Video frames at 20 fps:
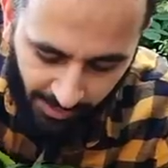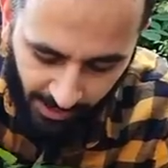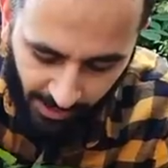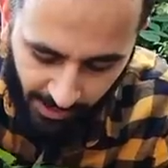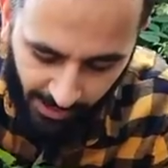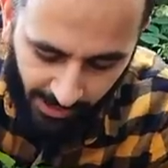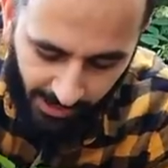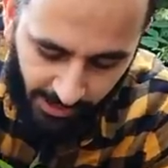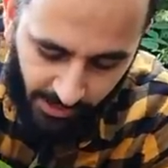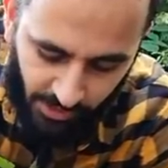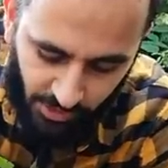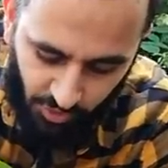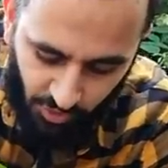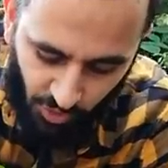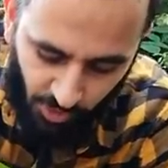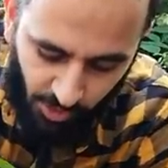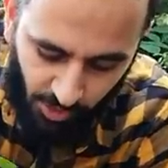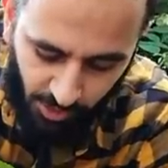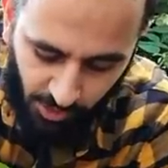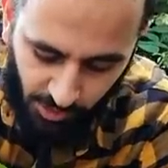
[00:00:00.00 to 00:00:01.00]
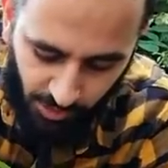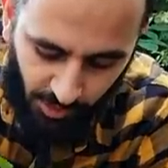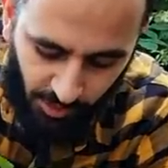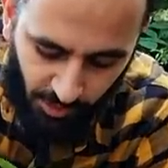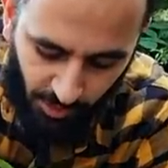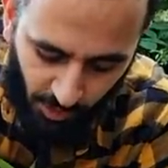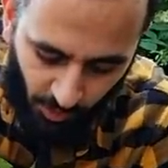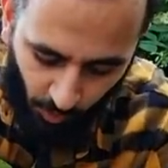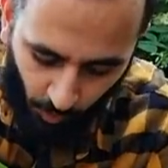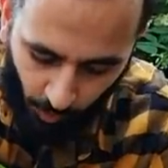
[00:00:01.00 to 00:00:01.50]
that extra
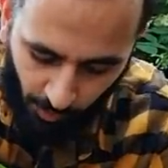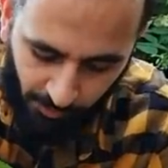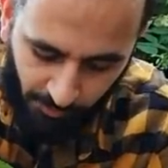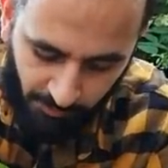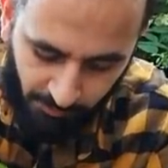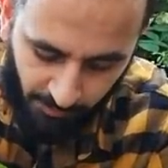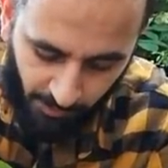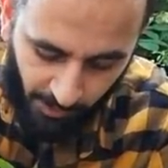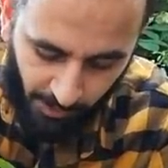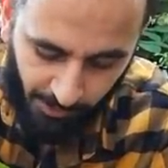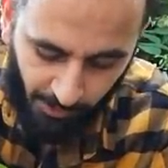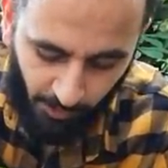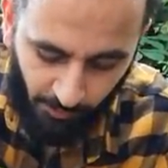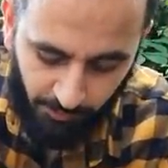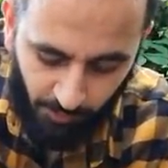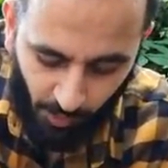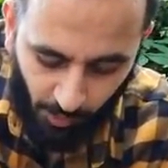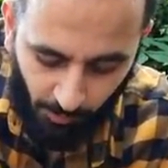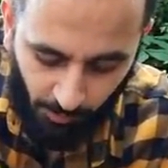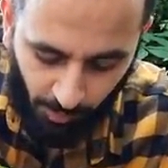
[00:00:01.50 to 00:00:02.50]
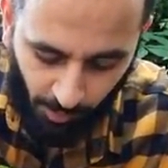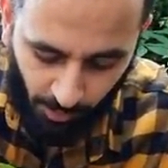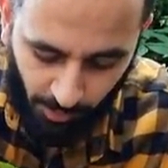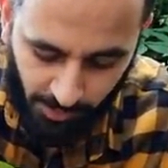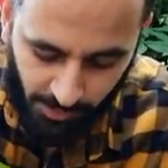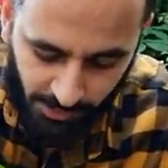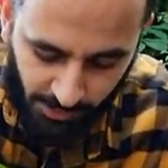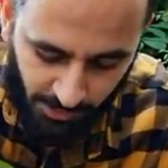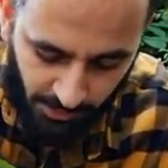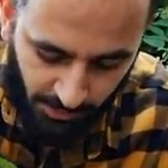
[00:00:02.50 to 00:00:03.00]
one third of
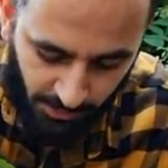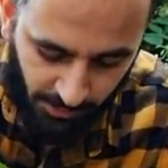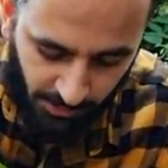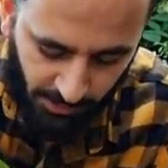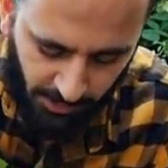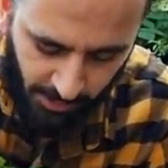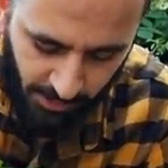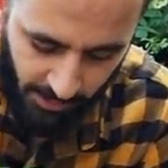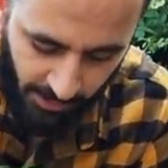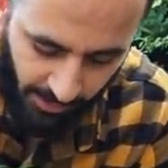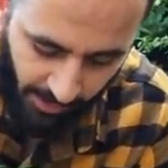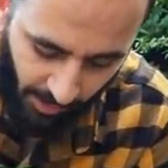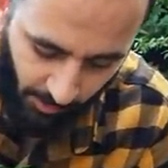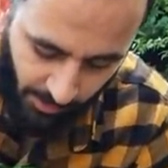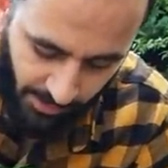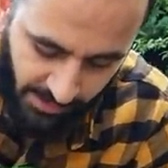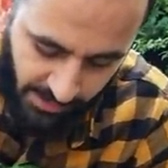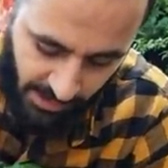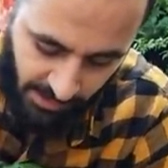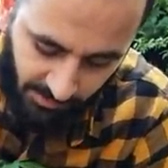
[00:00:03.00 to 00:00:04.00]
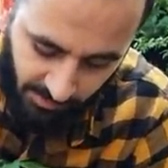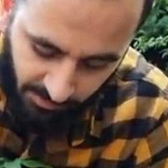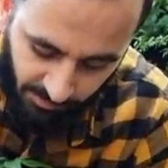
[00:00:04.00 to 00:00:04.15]
compost that we said